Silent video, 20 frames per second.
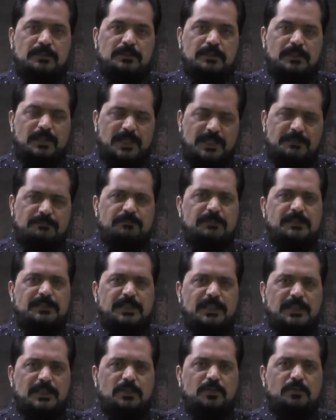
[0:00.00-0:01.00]
Let me
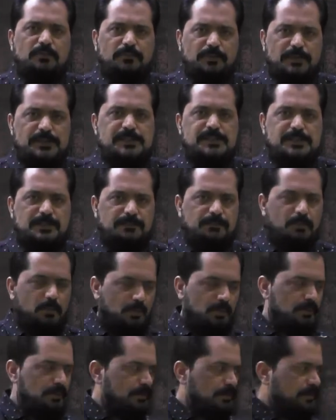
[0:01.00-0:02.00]
tell you first of
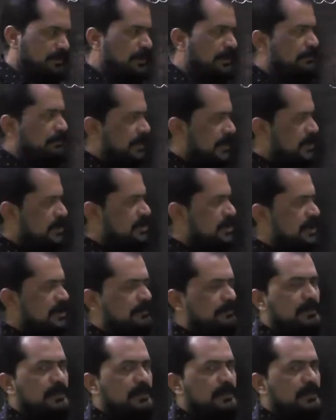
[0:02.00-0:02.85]
all the major